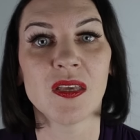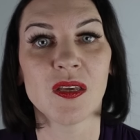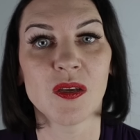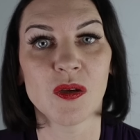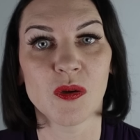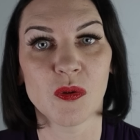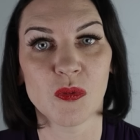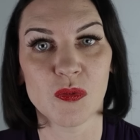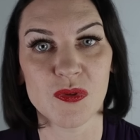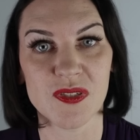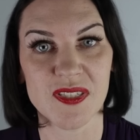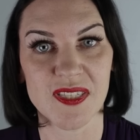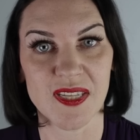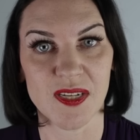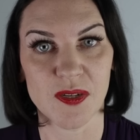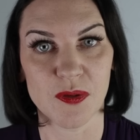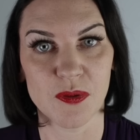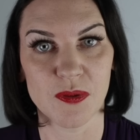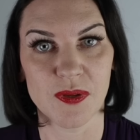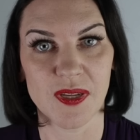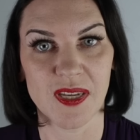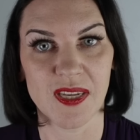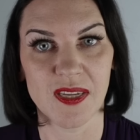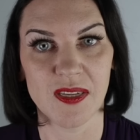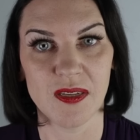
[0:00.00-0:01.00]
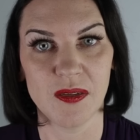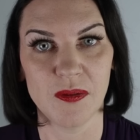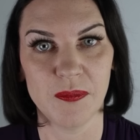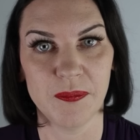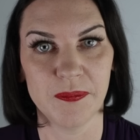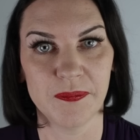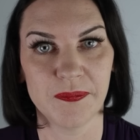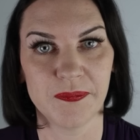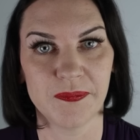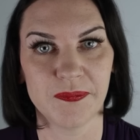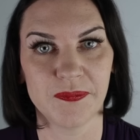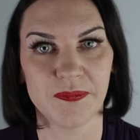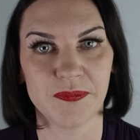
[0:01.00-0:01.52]
Was that okay?
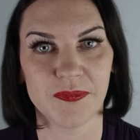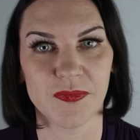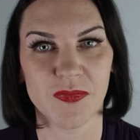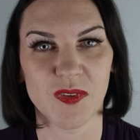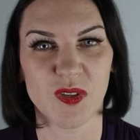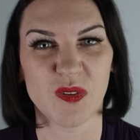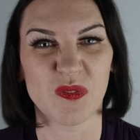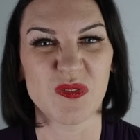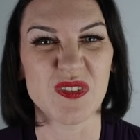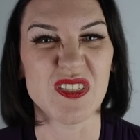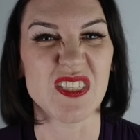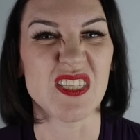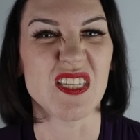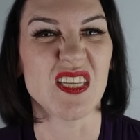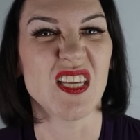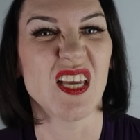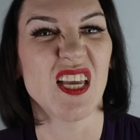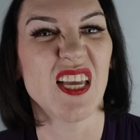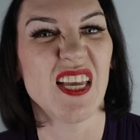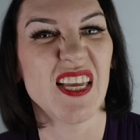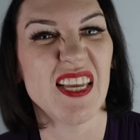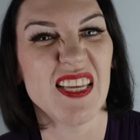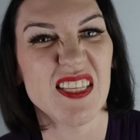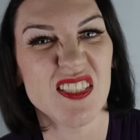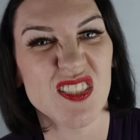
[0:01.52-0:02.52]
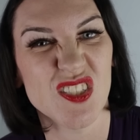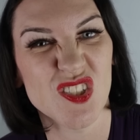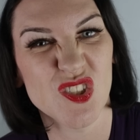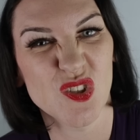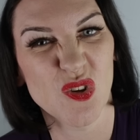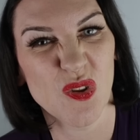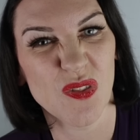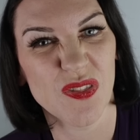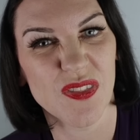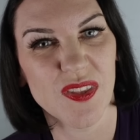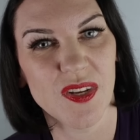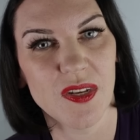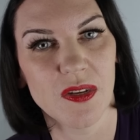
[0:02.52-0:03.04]
Obviously, it's not
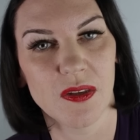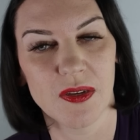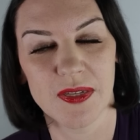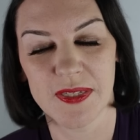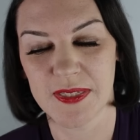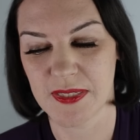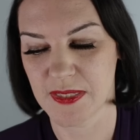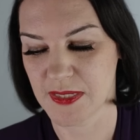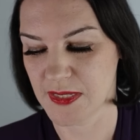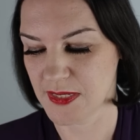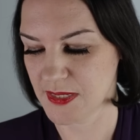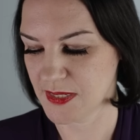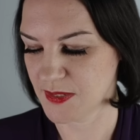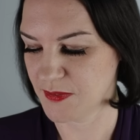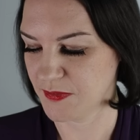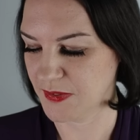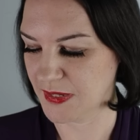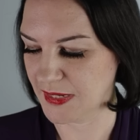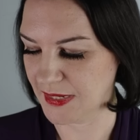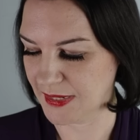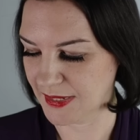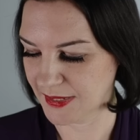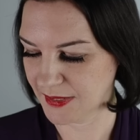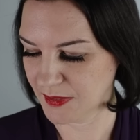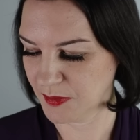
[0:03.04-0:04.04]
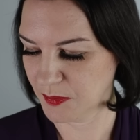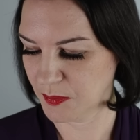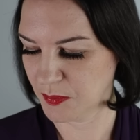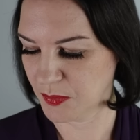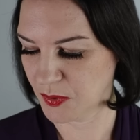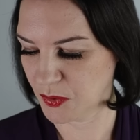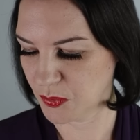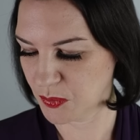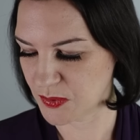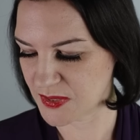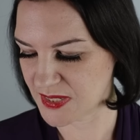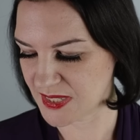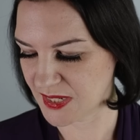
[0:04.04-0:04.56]
the nicest feeling, but
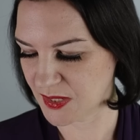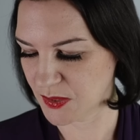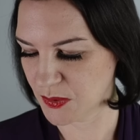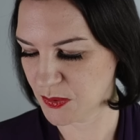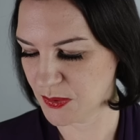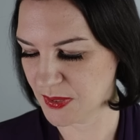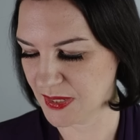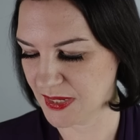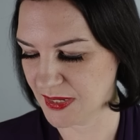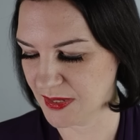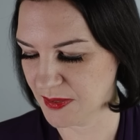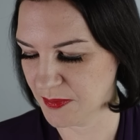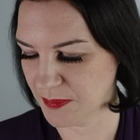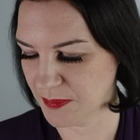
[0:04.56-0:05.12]
was that okay?